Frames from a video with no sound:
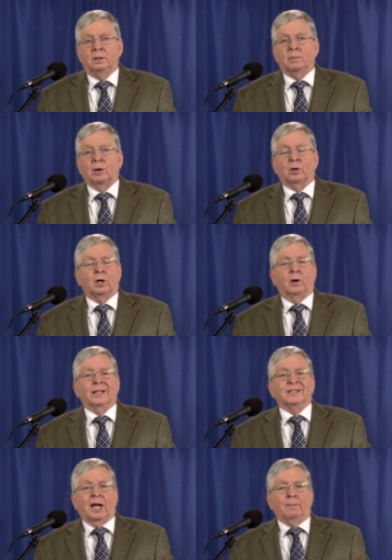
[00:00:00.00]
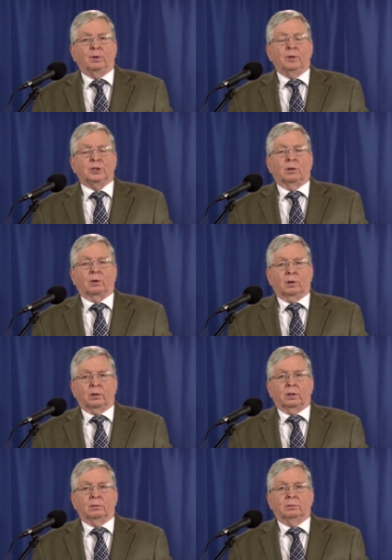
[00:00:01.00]
You might recall an example we saw
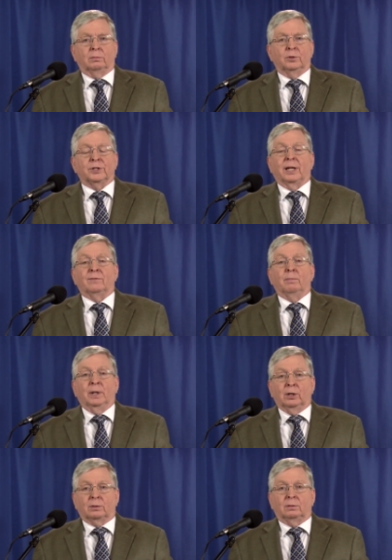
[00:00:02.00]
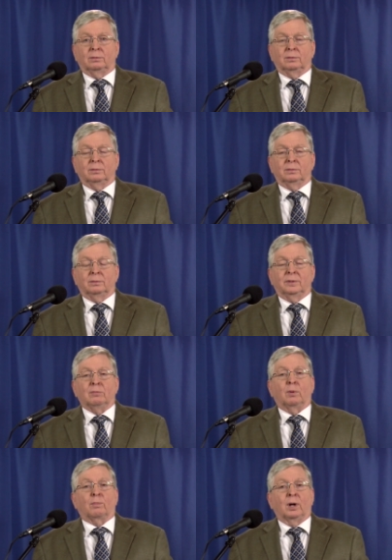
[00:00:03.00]
earlier was that of a miracle
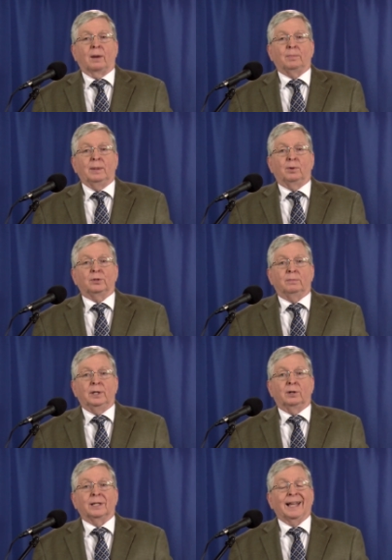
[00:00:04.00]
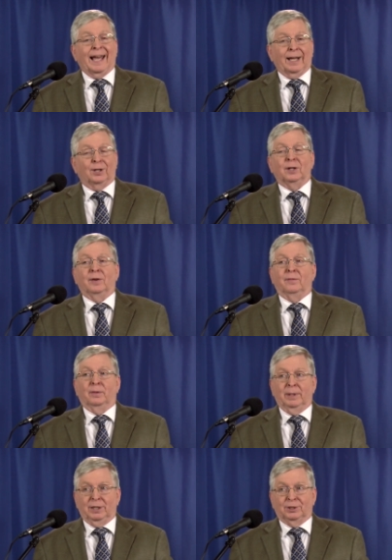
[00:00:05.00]
that will prompt people to build an idol
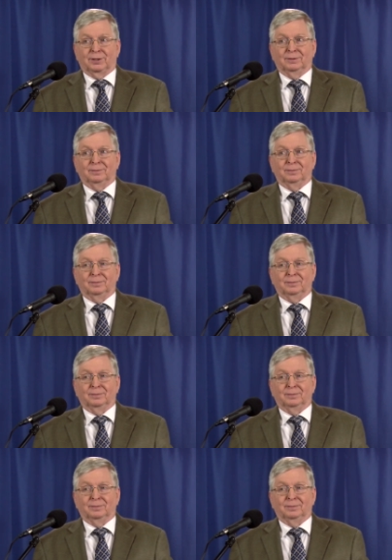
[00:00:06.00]
of the beast.